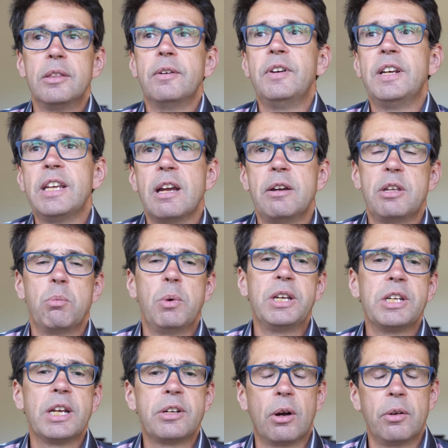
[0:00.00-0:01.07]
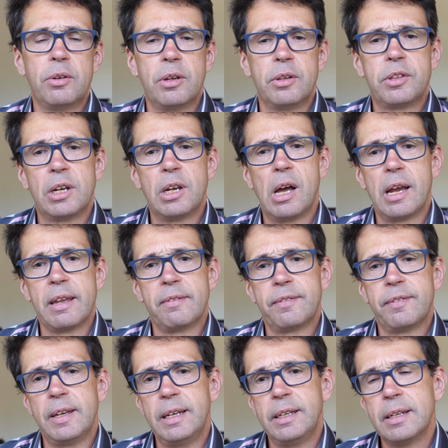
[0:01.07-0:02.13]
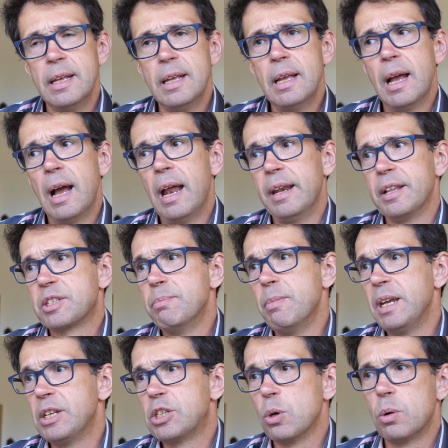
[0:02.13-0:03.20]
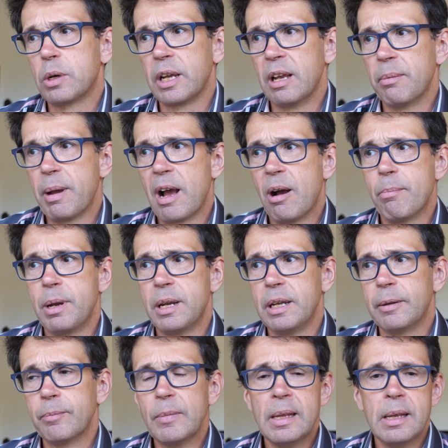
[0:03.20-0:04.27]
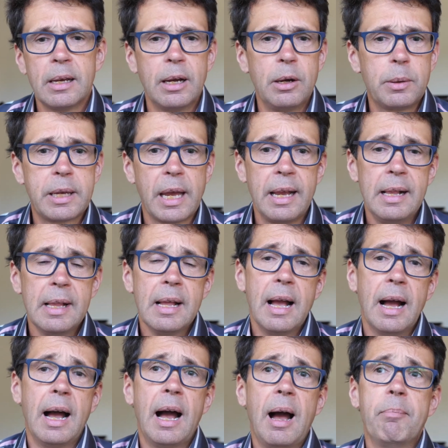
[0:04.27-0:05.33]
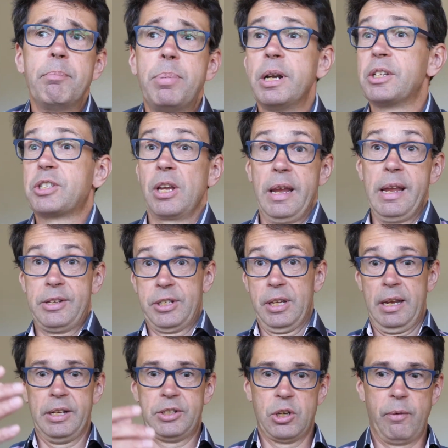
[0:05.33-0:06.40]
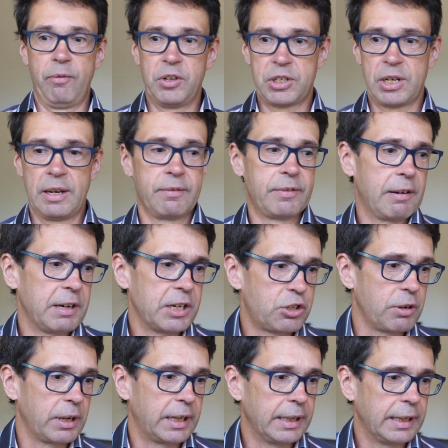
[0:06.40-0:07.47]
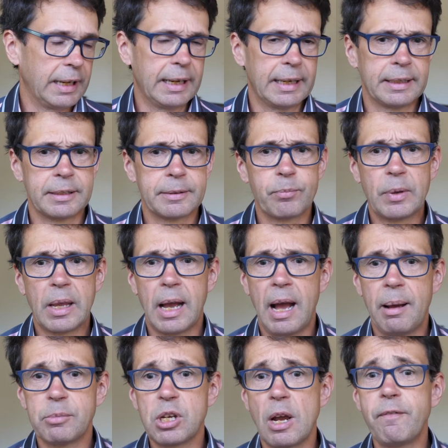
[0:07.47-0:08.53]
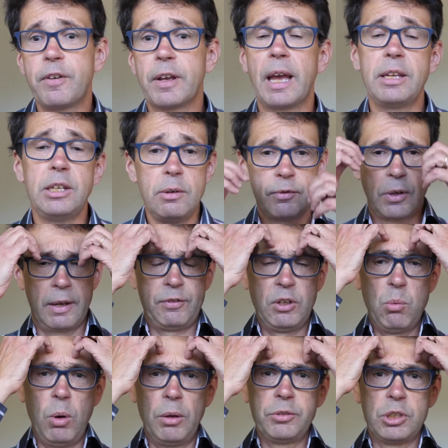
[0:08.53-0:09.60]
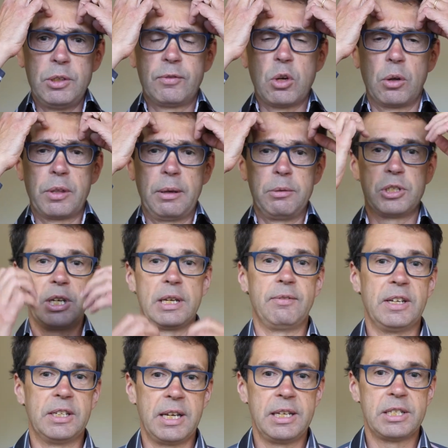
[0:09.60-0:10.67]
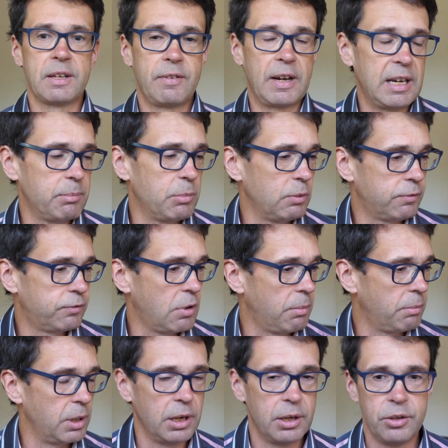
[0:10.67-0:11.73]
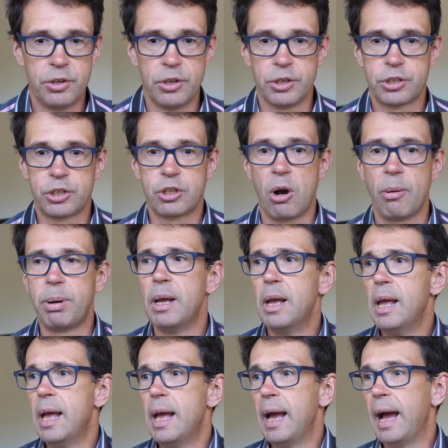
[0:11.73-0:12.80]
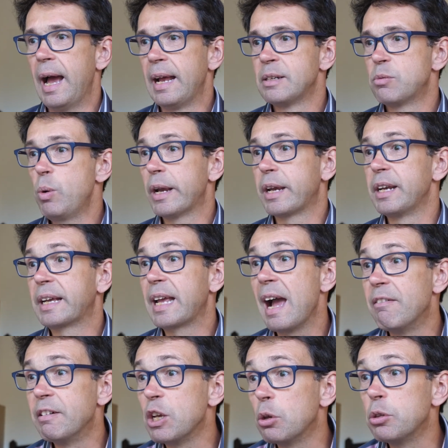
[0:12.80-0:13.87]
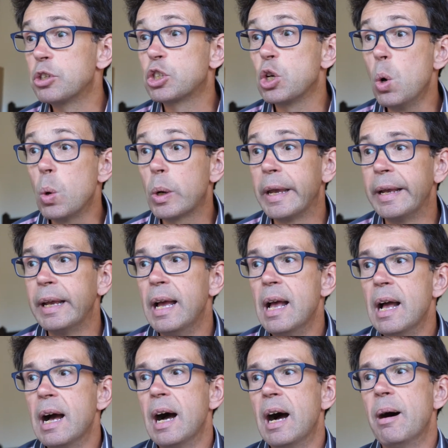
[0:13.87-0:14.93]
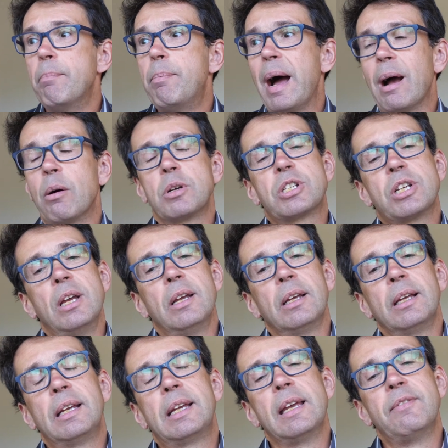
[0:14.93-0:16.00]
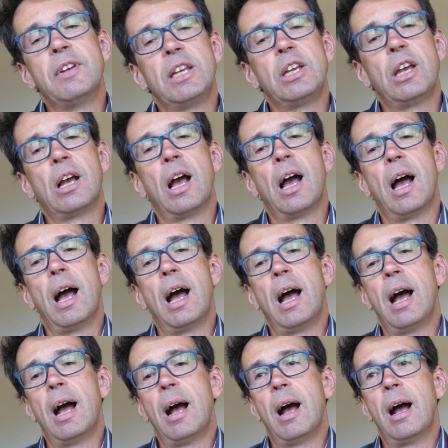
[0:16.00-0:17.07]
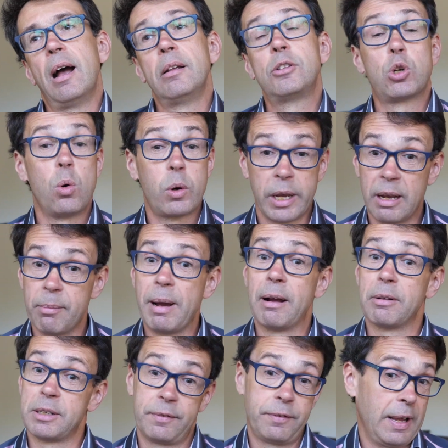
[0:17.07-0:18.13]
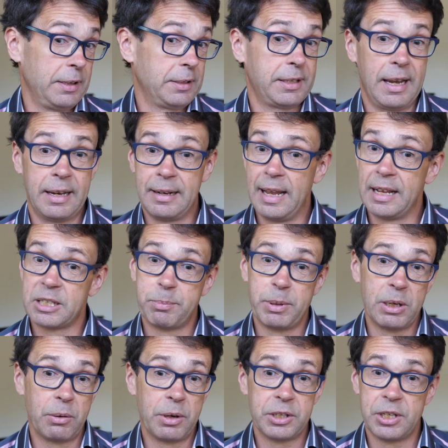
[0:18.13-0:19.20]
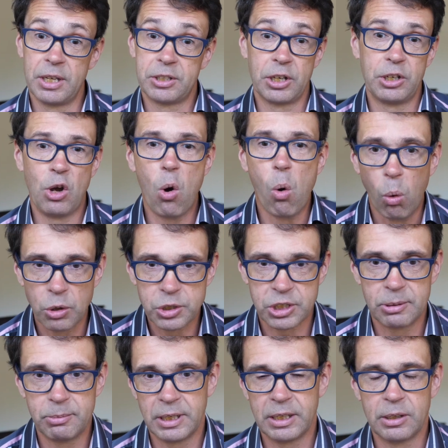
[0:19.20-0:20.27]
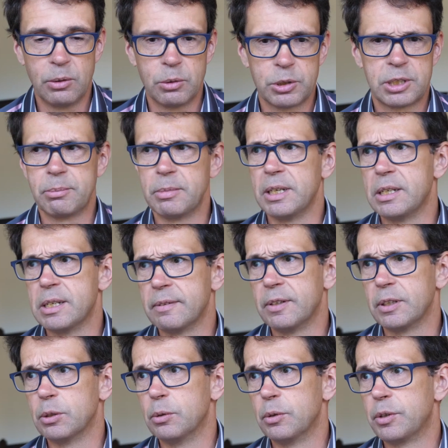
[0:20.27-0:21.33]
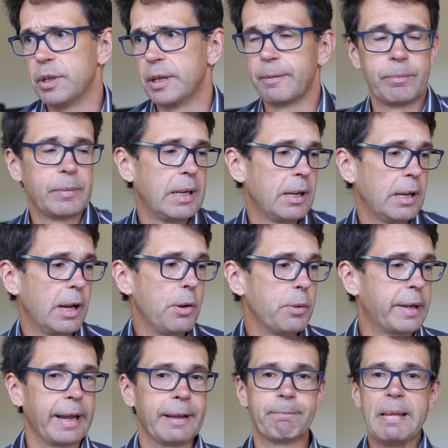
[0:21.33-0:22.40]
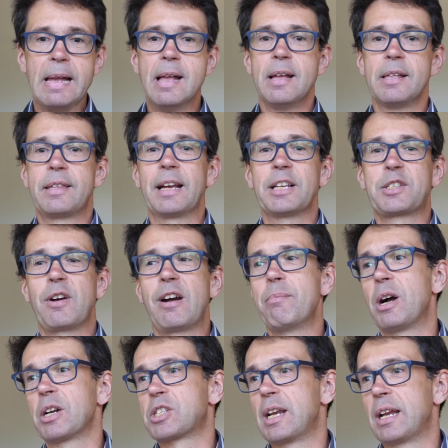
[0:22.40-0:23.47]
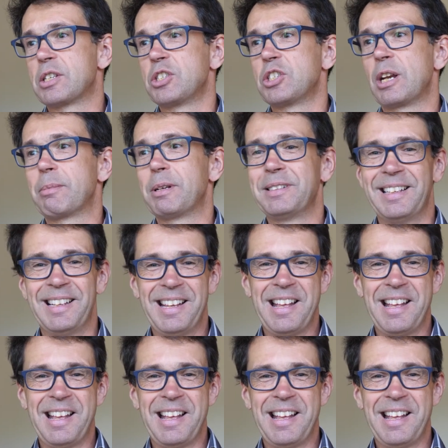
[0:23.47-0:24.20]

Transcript: video that we did on the live feed, and it's me talking about bidding. Okay, but it's obviously a very tricky hand. Don't forget, if you want, you've got those DVDs available from the shop, and we're going to carry on talking about talking about defense, and let's be honest, it's an awesomely difficult thing. Okay, thanks very much, ladies and gentlemen.